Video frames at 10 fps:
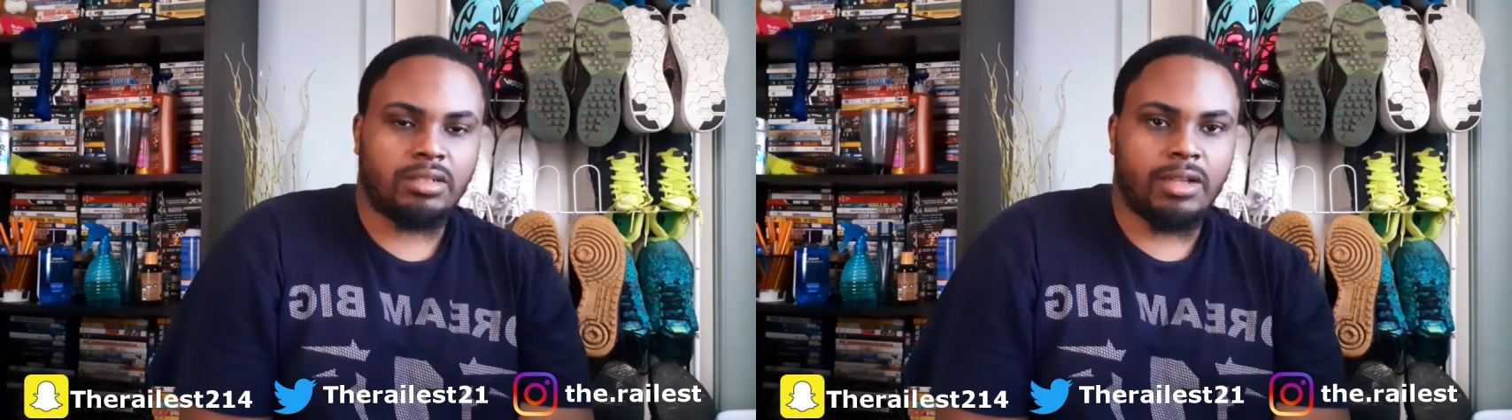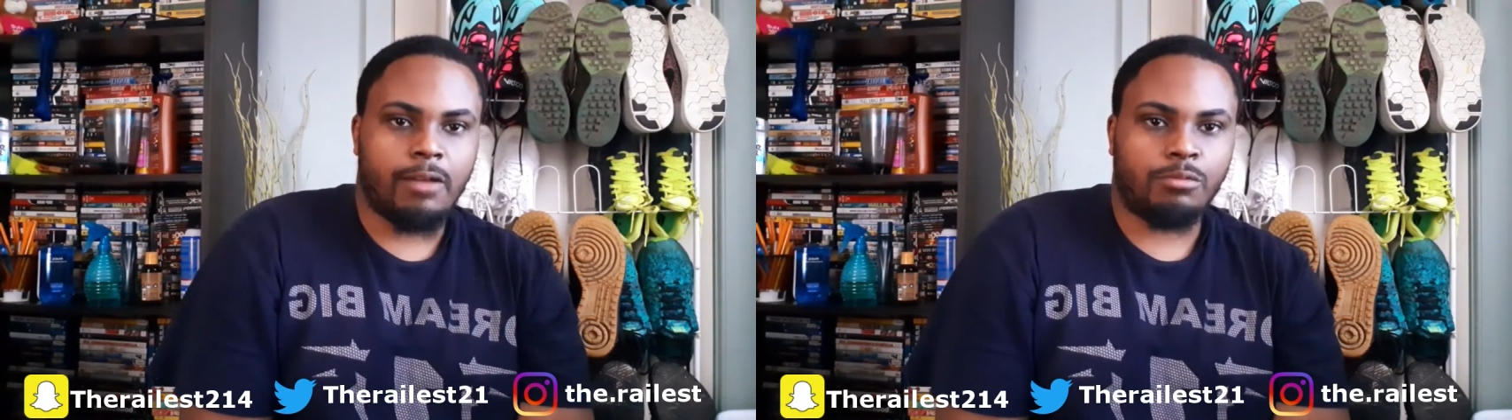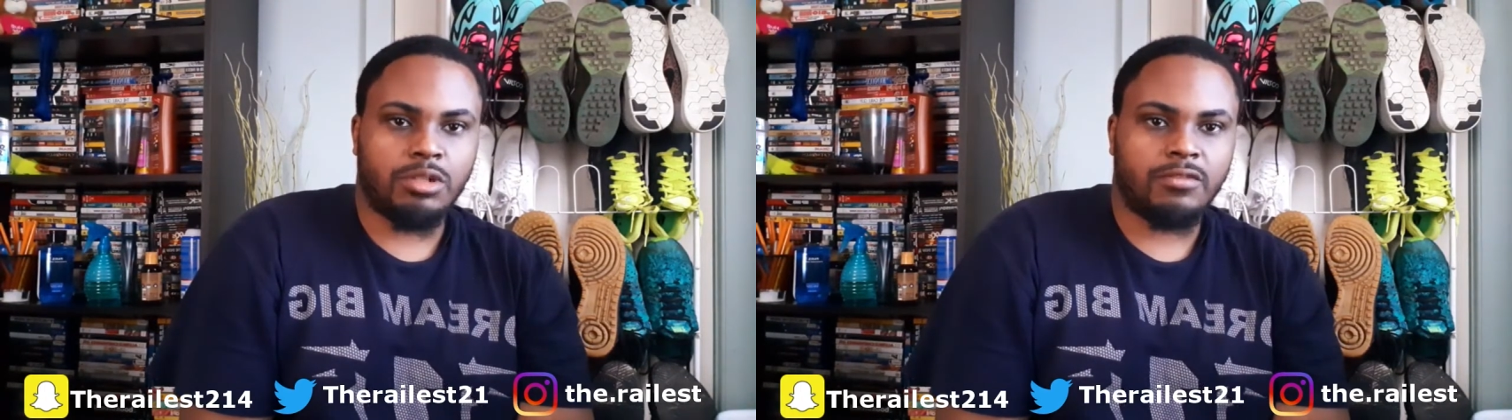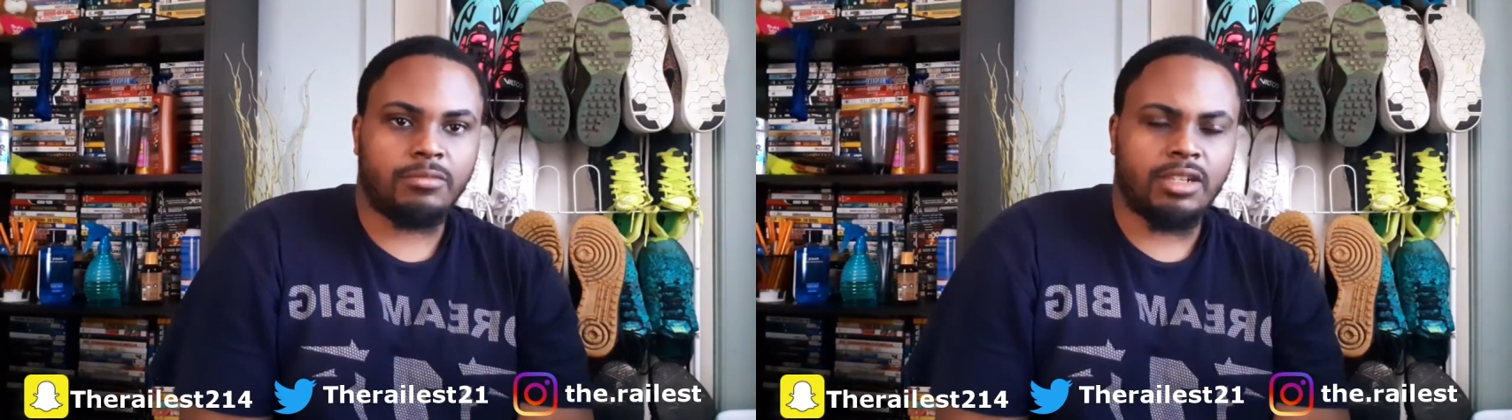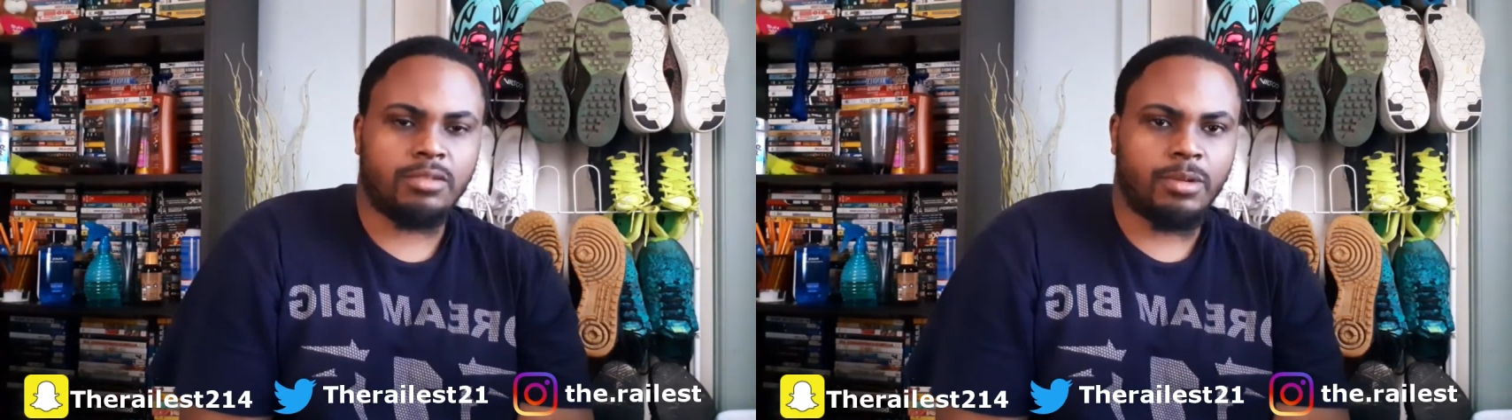and one of them
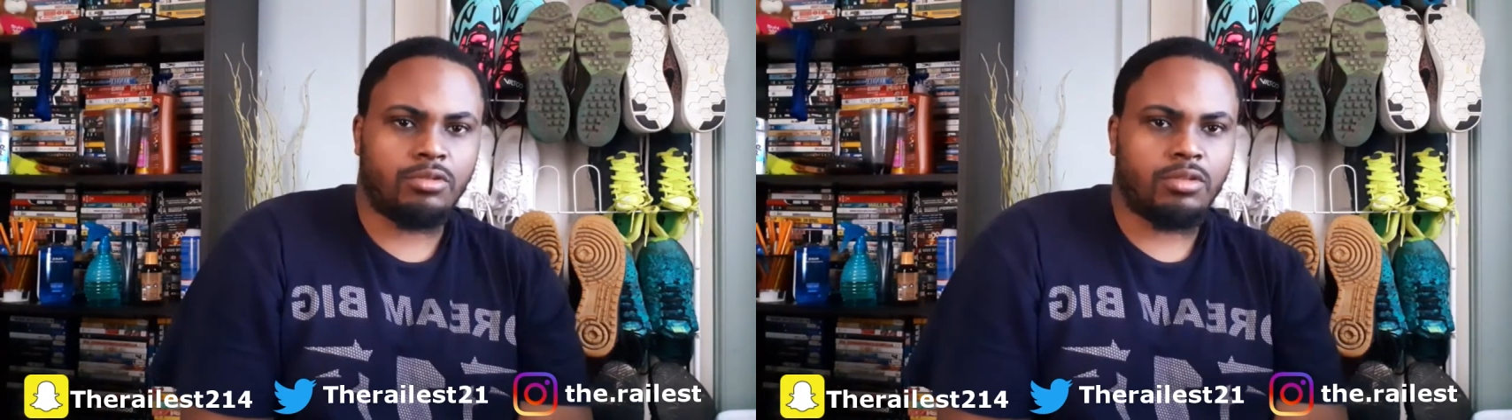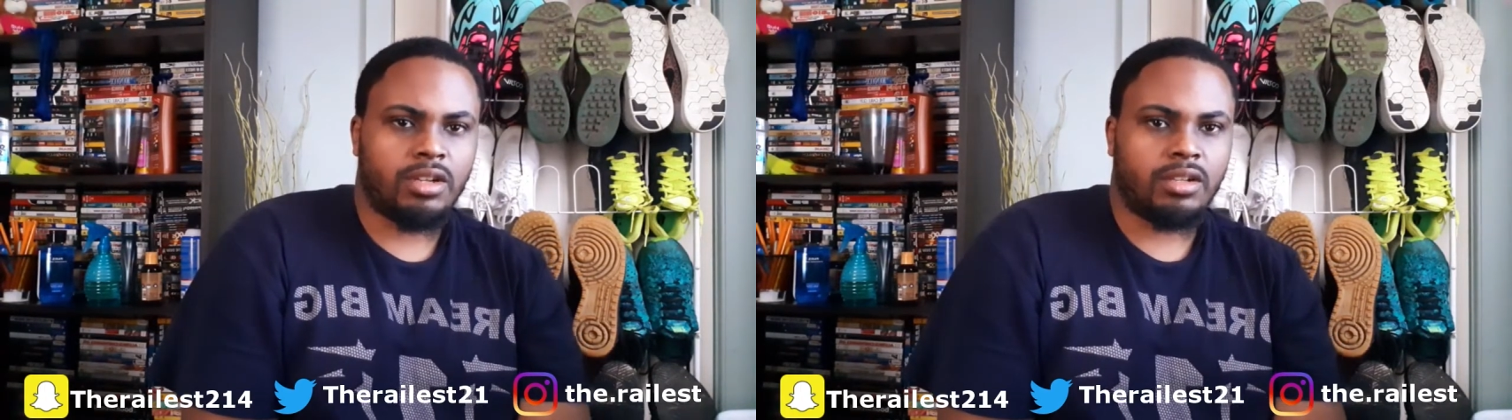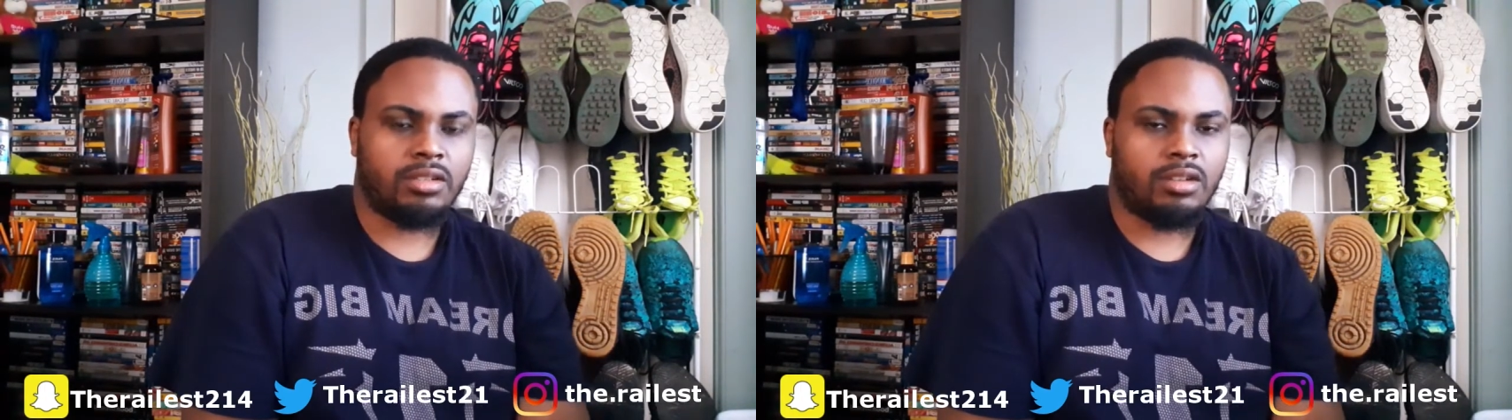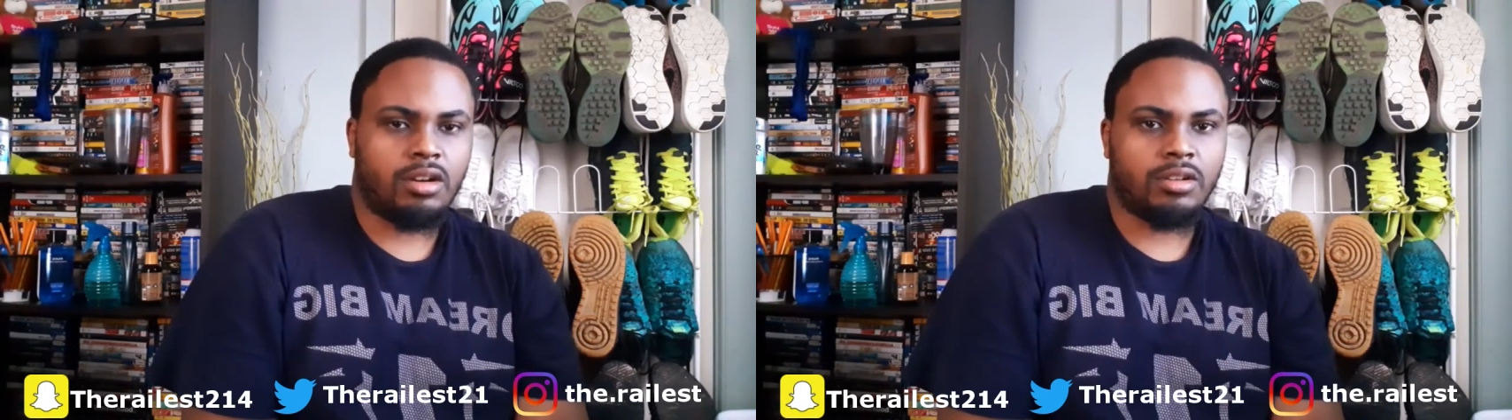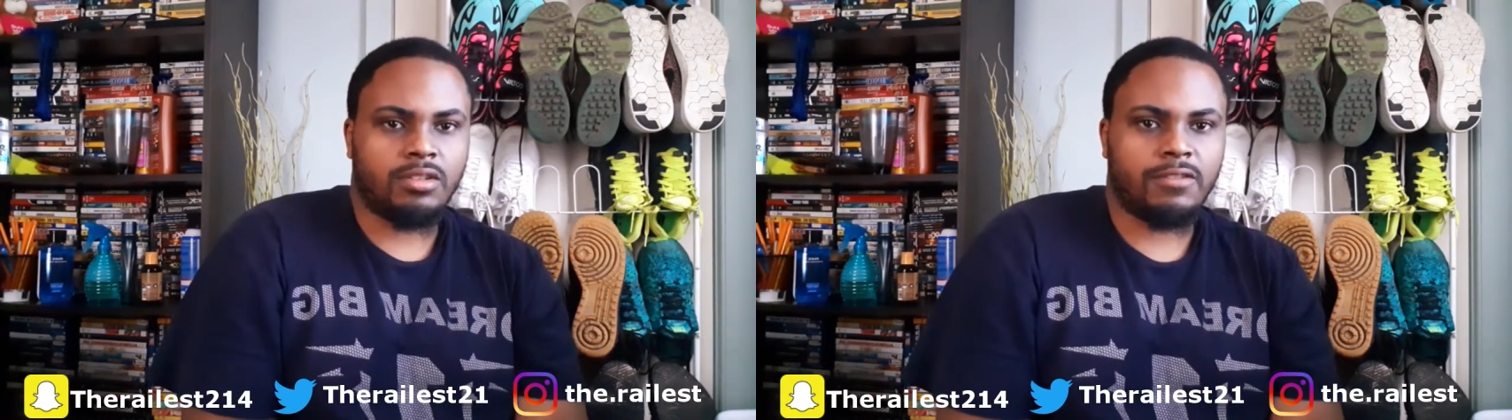is recording
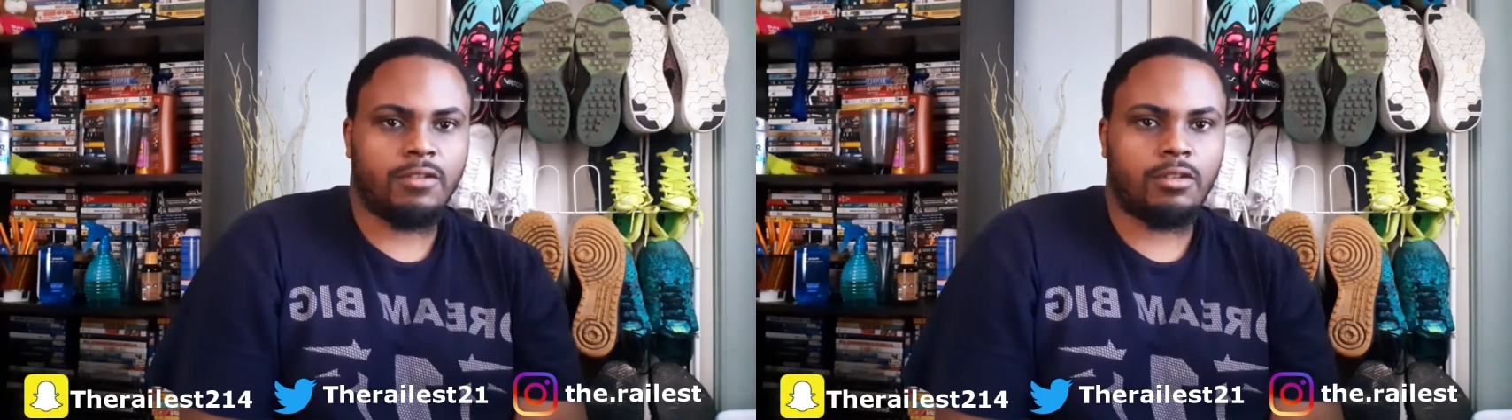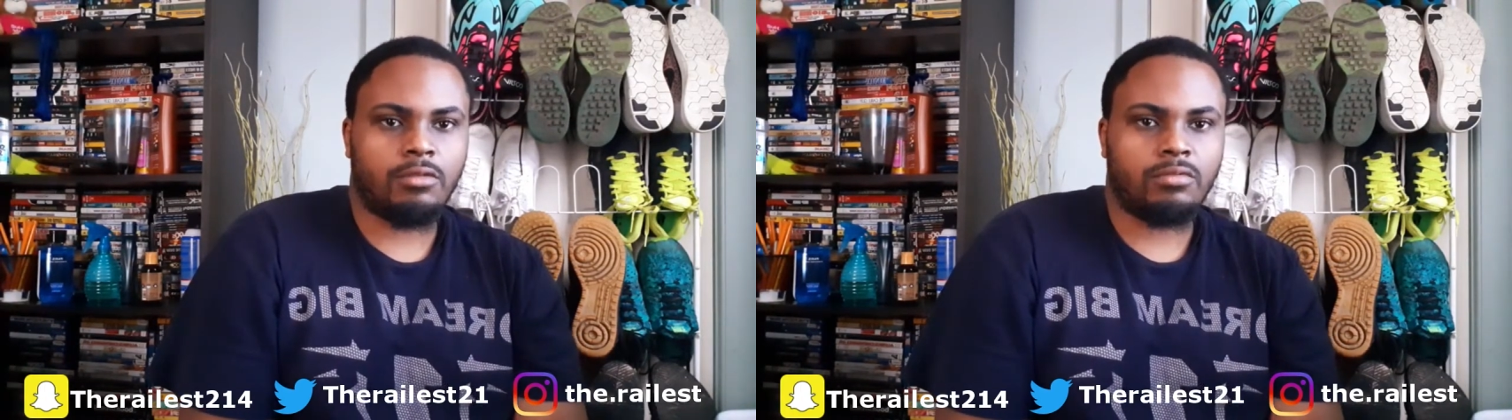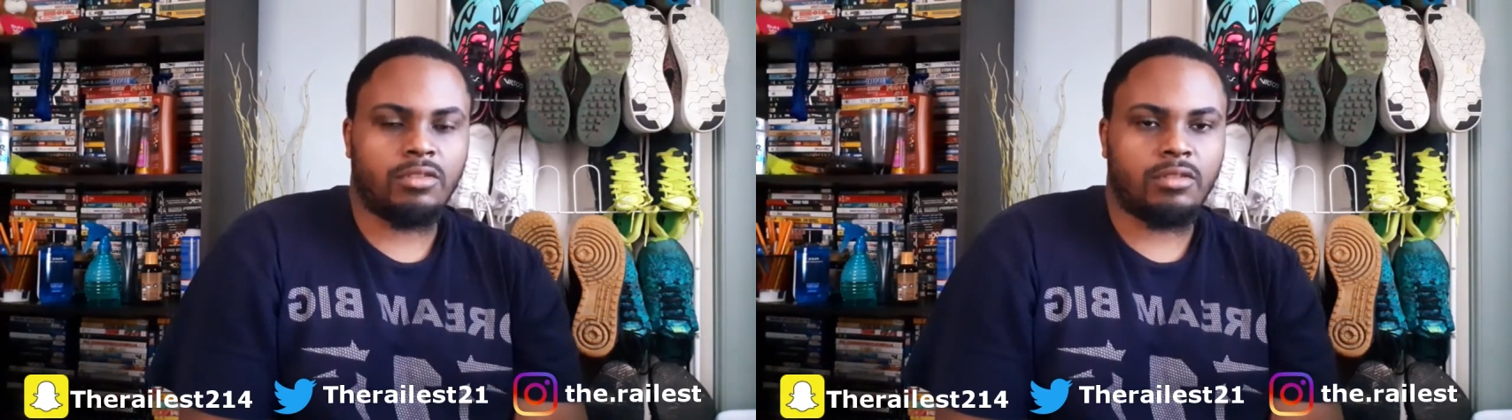on his phone,